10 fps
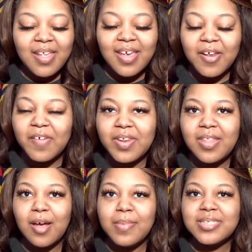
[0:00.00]
yeah i don't have
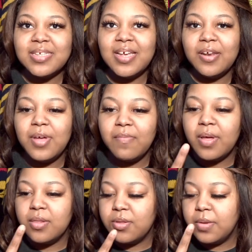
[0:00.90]
anything on my skin i do have
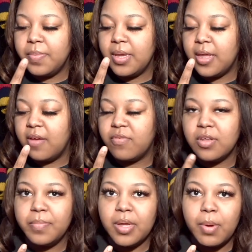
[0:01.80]
a little bit of
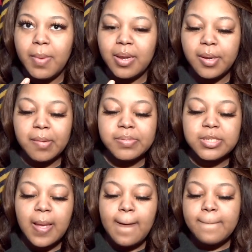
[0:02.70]
lip balm on my lips